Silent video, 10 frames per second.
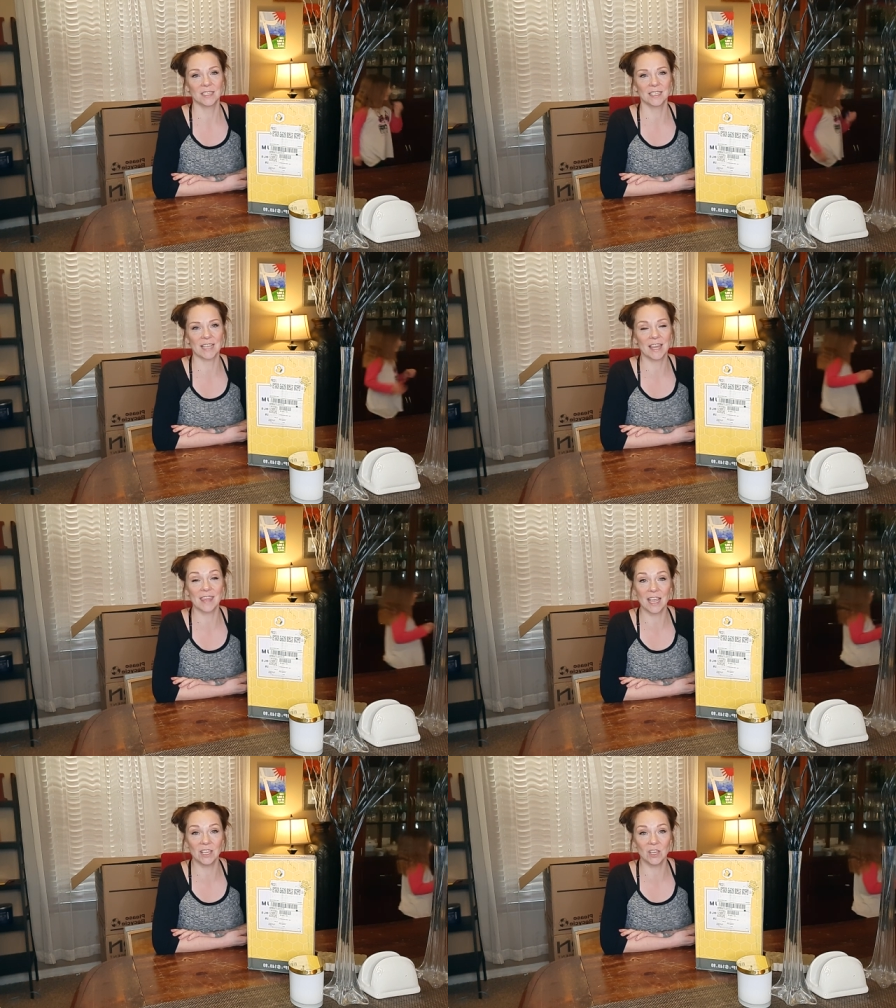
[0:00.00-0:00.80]
to
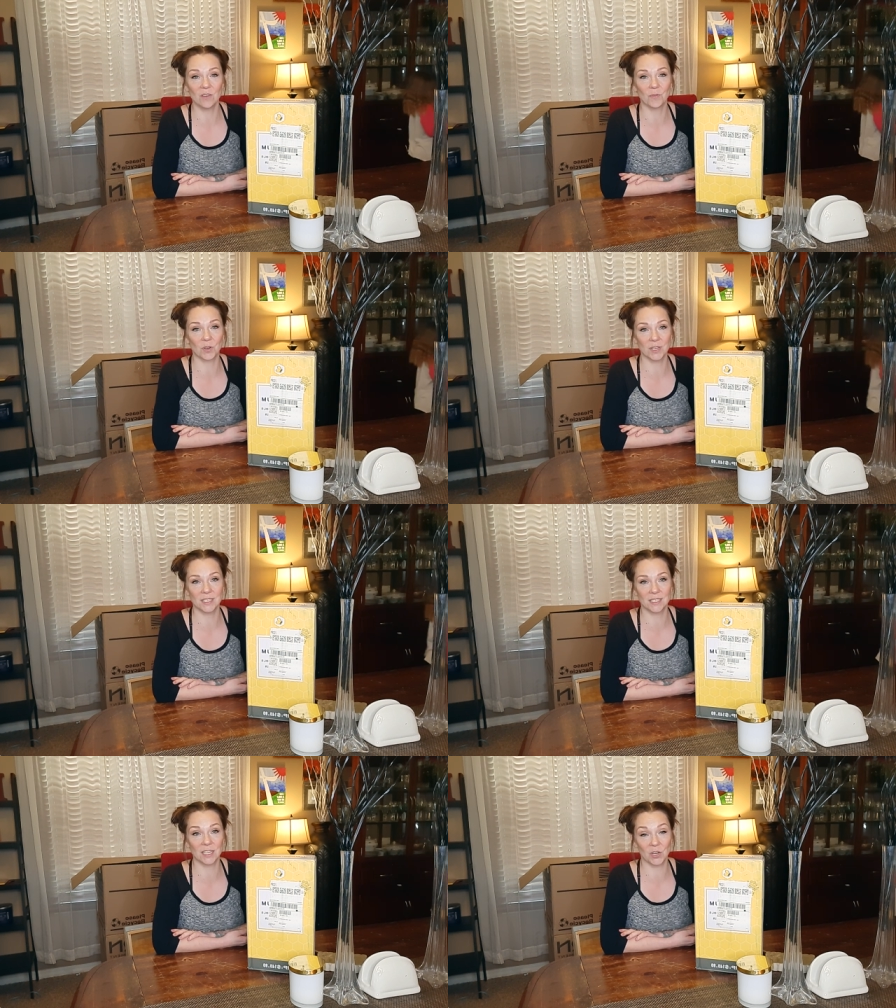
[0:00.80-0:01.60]
say thank you for
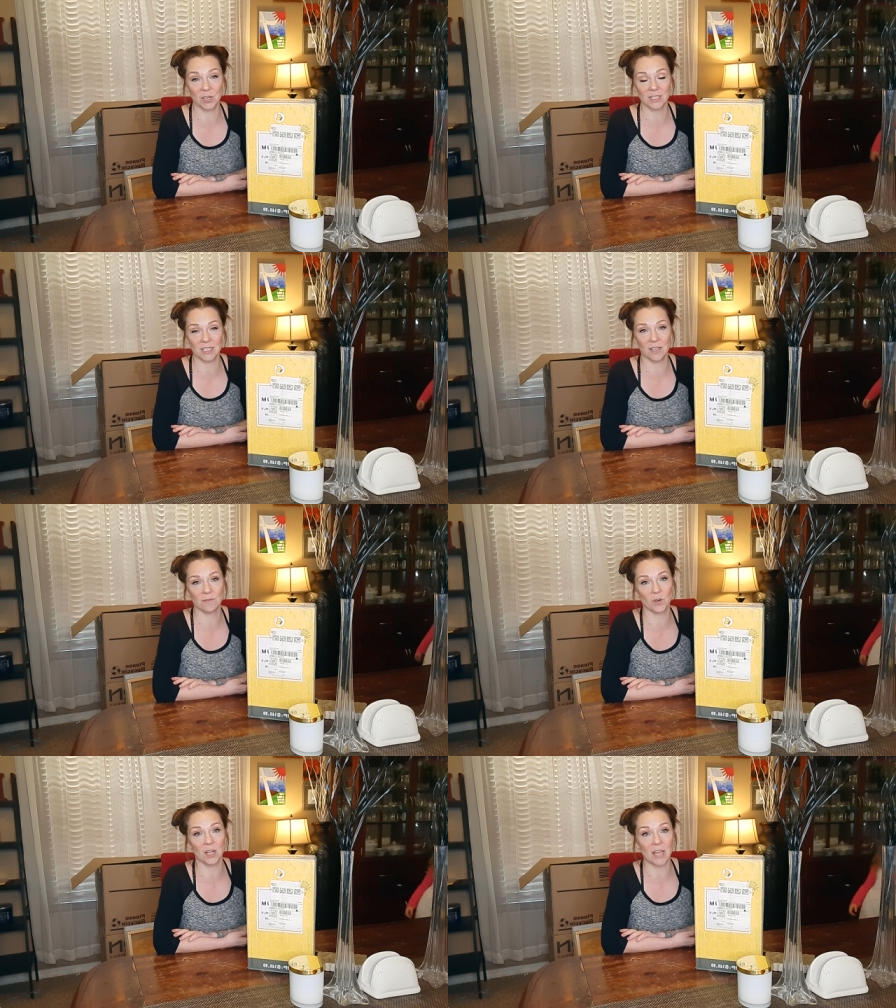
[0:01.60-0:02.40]
Chris, to
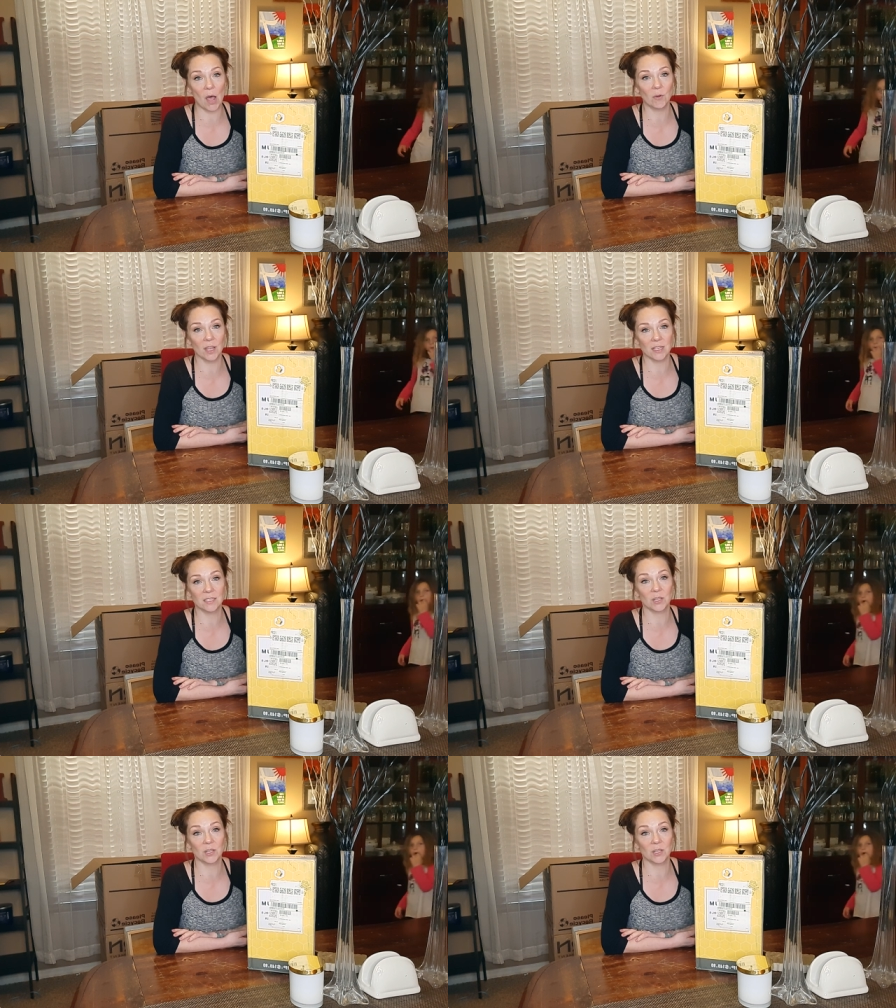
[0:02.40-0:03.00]
Christy for allowing us